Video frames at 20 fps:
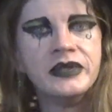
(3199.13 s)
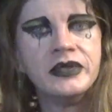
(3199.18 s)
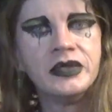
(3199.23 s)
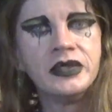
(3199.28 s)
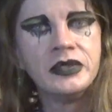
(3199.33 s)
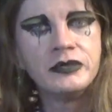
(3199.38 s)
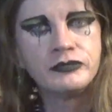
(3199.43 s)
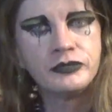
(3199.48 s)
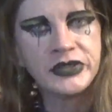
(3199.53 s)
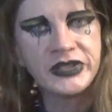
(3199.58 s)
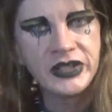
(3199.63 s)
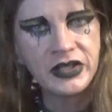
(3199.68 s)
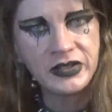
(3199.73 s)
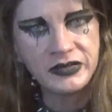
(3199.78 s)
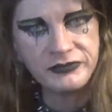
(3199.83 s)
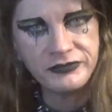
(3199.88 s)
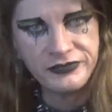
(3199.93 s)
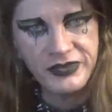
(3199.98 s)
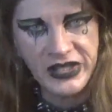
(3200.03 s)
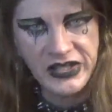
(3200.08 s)
If we got
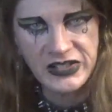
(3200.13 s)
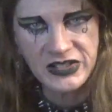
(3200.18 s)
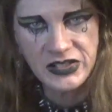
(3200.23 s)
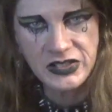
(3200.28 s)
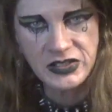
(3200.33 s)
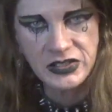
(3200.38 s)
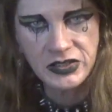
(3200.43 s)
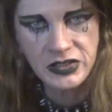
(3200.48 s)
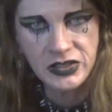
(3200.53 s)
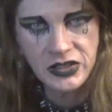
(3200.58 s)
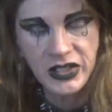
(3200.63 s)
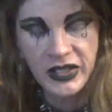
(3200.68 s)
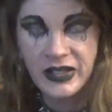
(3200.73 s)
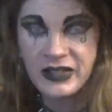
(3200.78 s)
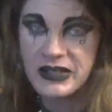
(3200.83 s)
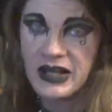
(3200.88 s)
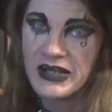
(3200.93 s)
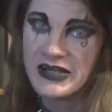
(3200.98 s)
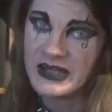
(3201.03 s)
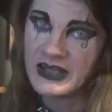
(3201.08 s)
invaded
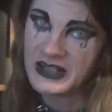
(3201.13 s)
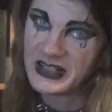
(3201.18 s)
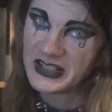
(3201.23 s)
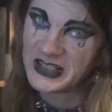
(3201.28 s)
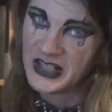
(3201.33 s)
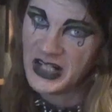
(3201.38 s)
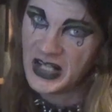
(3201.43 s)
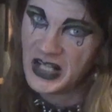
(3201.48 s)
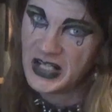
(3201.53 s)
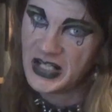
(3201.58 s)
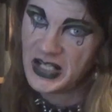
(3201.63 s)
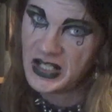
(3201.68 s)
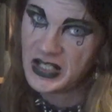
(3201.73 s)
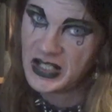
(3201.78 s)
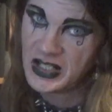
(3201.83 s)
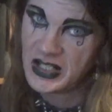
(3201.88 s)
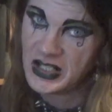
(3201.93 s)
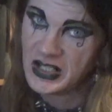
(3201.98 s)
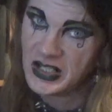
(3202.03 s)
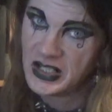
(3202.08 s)
and I had a gun,
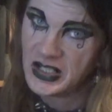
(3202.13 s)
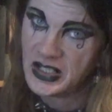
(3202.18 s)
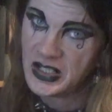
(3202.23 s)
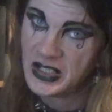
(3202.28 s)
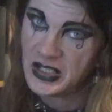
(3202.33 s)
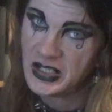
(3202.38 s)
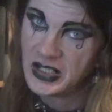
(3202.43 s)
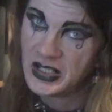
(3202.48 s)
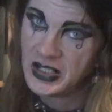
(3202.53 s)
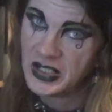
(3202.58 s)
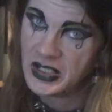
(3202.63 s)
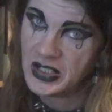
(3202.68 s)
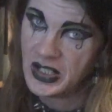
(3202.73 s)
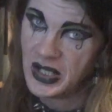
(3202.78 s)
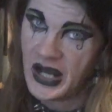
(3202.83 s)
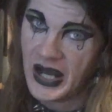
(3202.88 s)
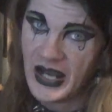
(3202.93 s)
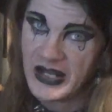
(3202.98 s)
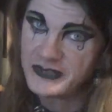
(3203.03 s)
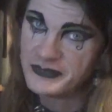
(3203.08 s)

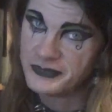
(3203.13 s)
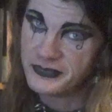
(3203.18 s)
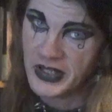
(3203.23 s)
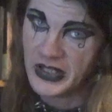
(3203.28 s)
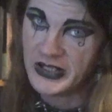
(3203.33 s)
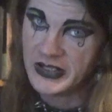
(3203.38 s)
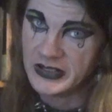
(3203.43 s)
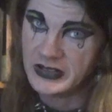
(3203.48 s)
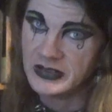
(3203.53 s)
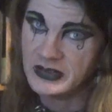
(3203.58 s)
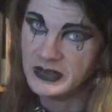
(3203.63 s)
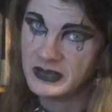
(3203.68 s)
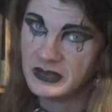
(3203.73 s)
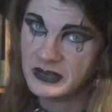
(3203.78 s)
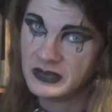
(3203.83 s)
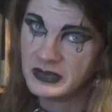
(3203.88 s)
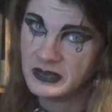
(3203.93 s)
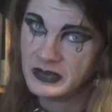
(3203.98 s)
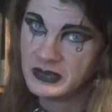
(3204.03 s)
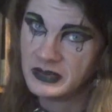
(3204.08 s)
I'd fight.
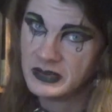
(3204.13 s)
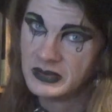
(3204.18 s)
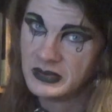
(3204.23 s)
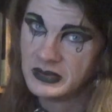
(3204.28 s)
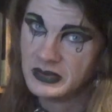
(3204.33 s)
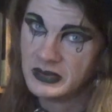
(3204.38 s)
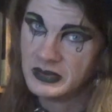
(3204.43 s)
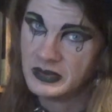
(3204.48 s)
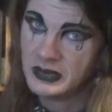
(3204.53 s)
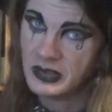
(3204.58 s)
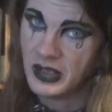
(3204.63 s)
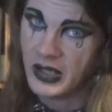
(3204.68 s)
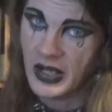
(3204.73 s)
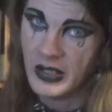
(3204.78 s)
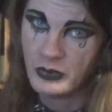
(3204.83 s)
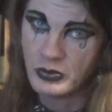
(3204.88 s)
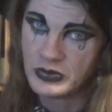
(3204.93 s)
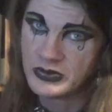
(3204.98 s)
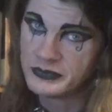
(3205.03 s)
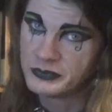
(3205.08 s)
I
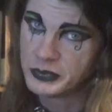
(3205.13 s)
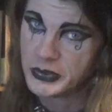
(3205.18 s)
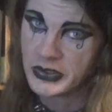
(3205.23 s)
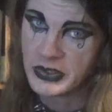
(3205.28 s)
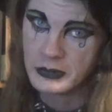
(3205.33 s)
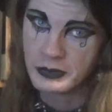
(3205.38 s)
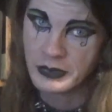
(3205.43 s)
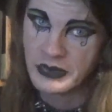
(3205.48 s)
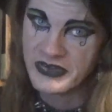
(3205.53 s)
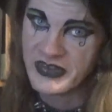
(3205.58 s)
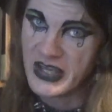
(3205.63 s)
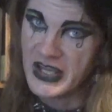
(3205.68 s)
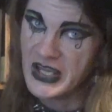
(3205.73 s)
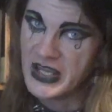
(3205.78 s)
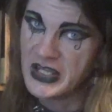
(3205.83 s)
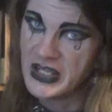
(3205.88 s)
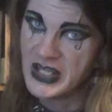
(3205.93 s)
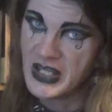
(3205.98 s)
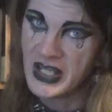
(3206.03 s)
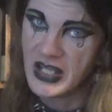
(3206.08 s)
wouldn't put up with
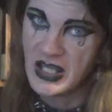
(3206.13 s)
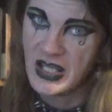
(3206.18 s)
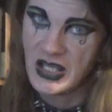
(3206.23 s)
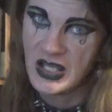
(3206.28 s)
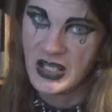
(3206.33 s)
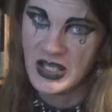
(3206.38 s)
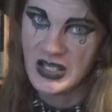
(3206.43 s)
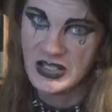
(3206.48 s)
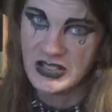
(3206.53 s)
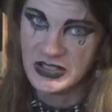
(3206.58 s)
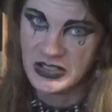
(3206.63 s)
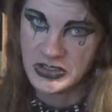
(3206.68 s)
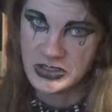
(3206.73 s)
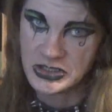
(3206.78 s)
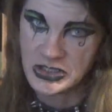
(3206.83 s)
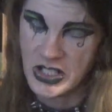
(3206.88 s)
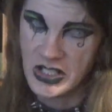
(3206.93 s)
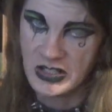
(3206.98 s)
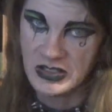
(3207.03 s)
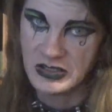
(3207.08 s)
any
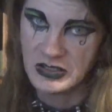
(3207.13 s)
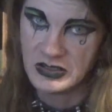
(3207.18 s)
shit.